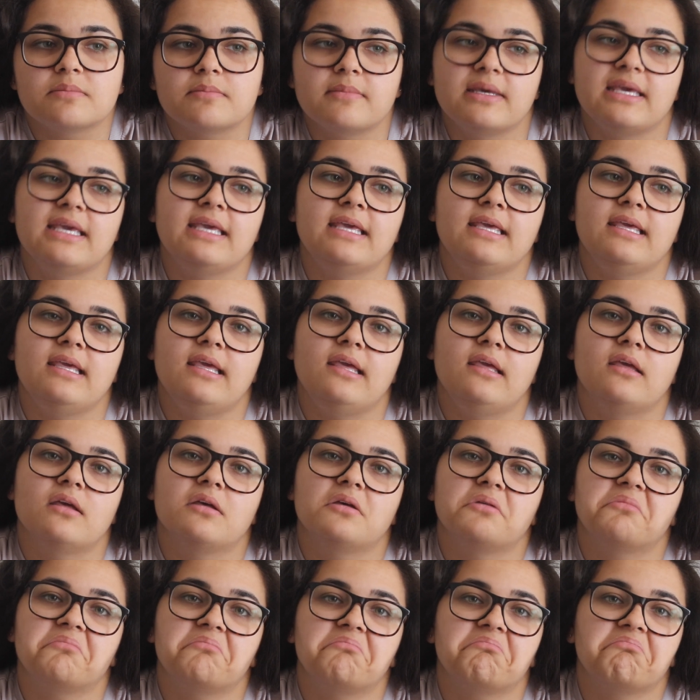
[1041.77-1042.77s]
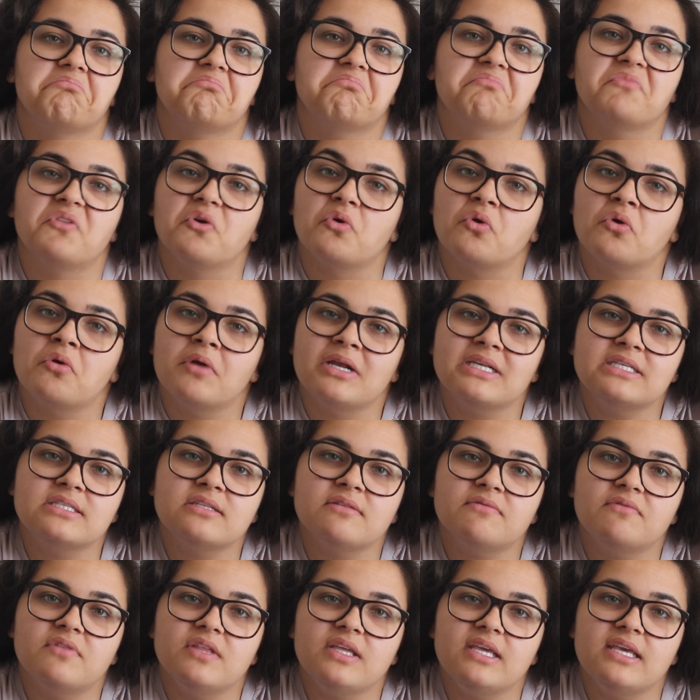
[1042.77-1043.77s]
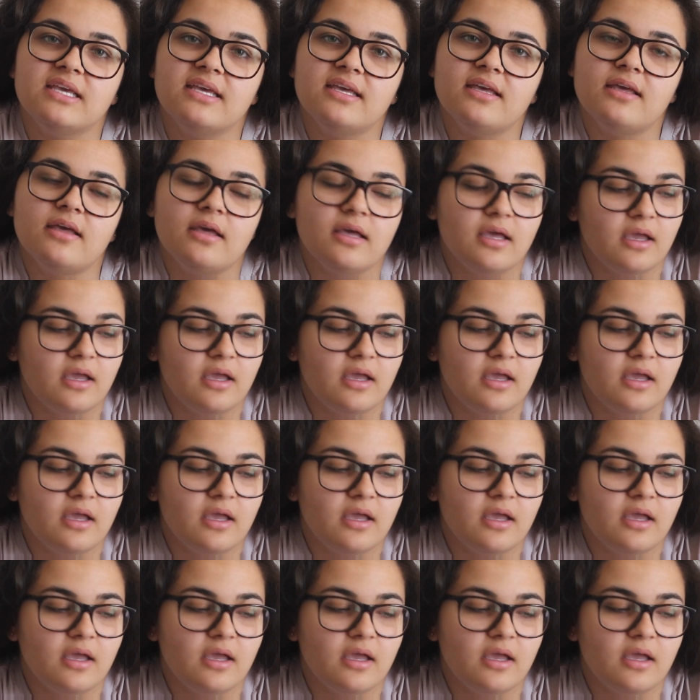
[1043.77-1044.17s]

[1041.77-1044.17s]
me the rest of the year.